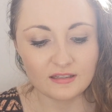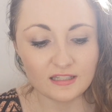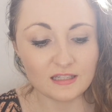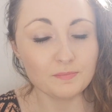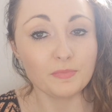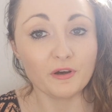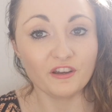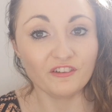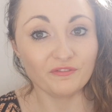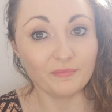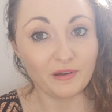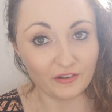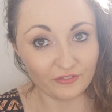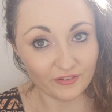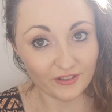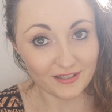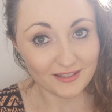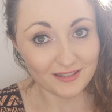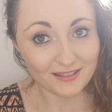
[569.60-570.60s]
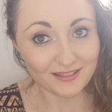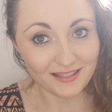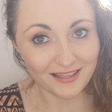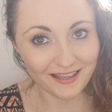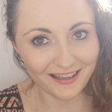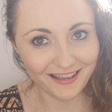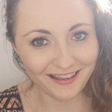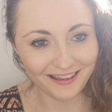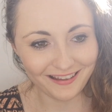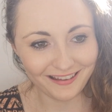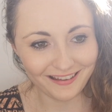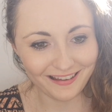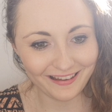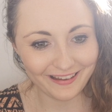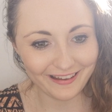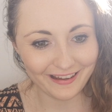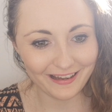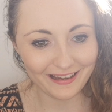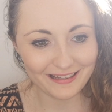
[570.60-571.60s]
both methods
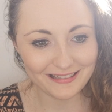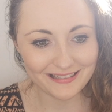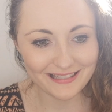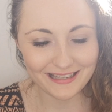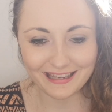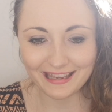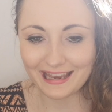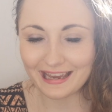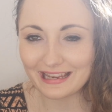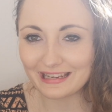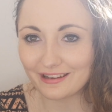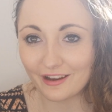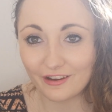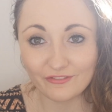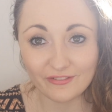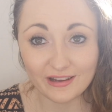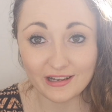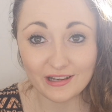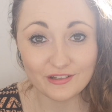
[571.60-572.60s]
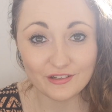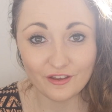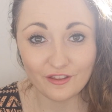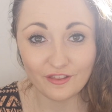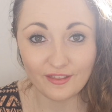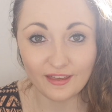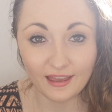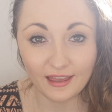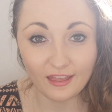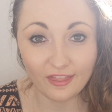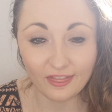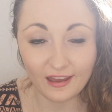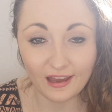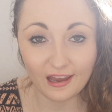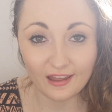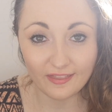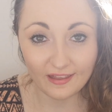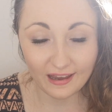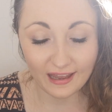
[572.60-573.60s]
and again, I really do think
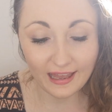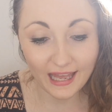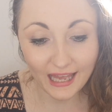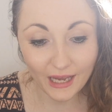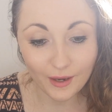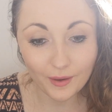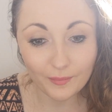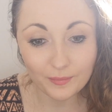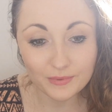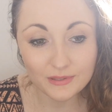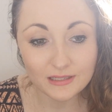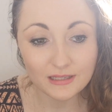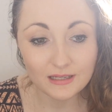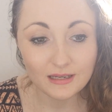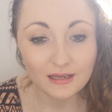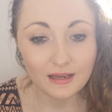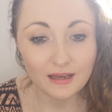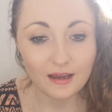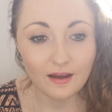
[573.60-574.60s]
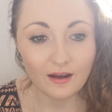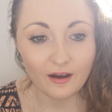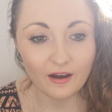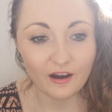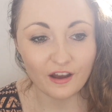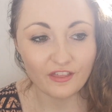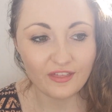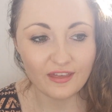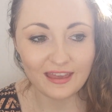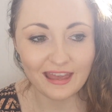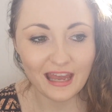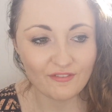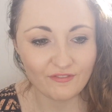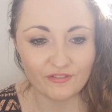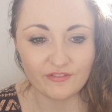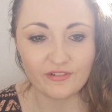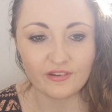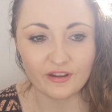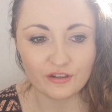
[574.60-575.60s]
that helped. I think
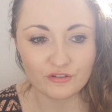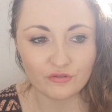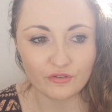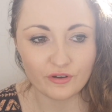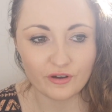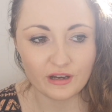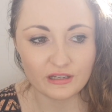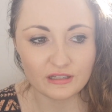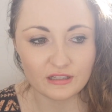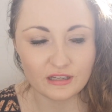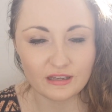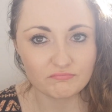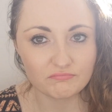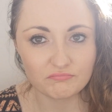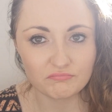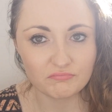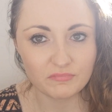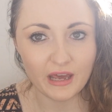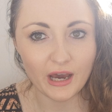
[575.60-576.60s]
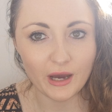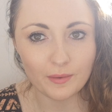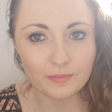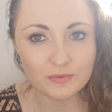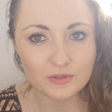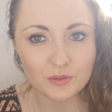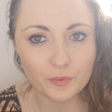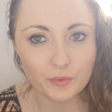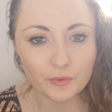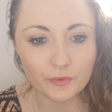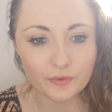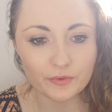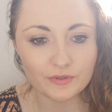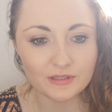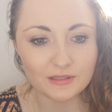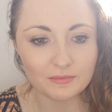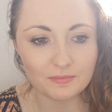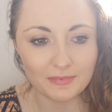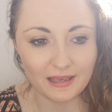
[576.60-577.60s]
everything I tried helped
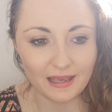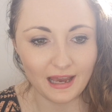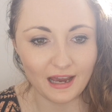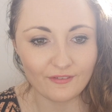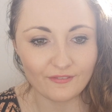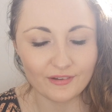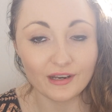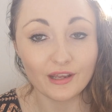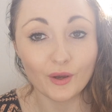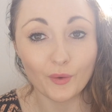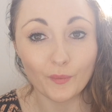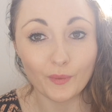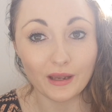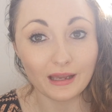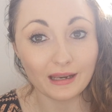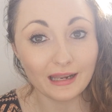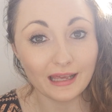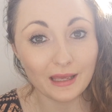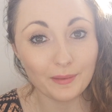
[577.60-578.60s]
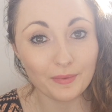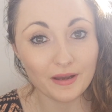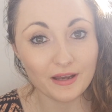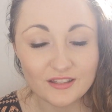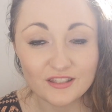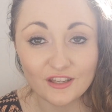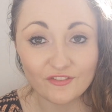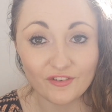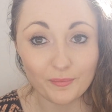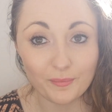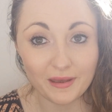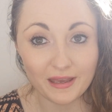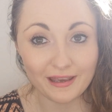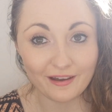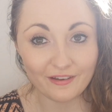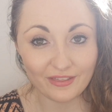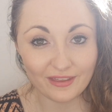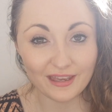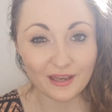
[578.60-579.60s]
towards me having a quick labour, so for me
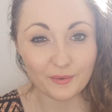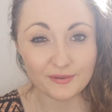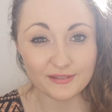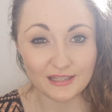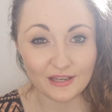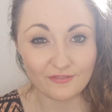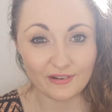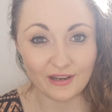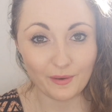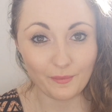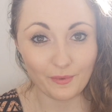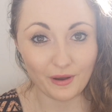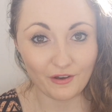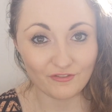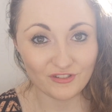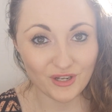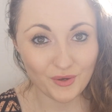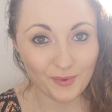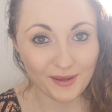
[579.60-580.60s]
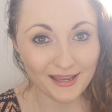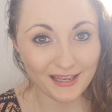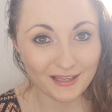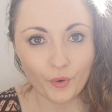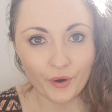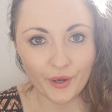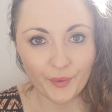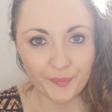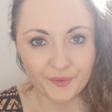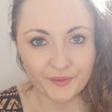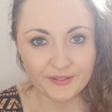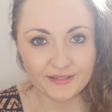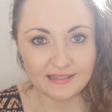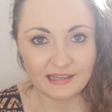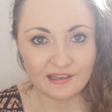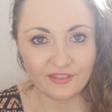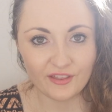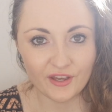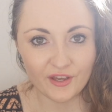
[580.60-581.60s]
I think it was definitely worth doing. What I will
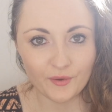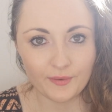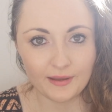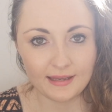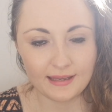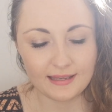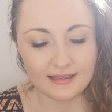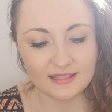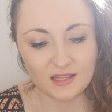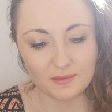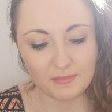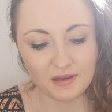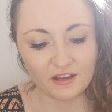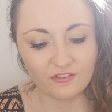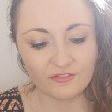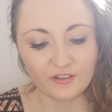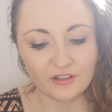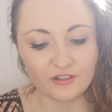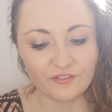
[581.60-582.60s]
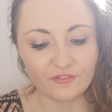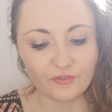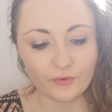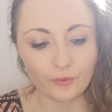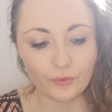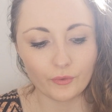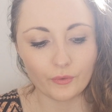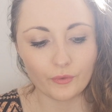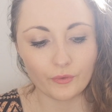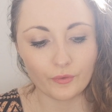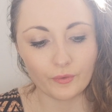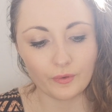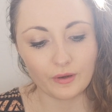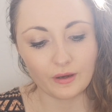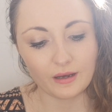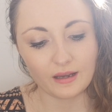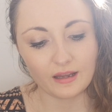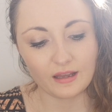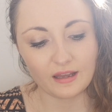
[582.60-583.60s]
say though is the method for
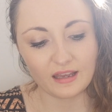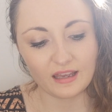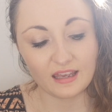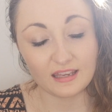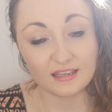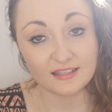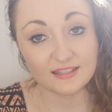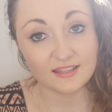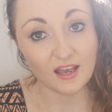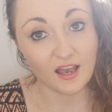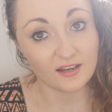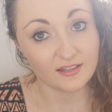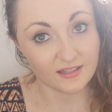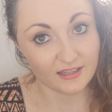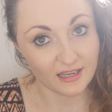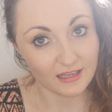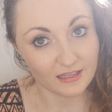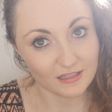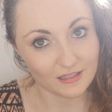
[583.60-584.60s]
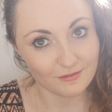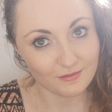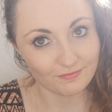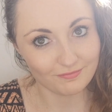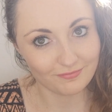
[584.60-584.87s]
inserting it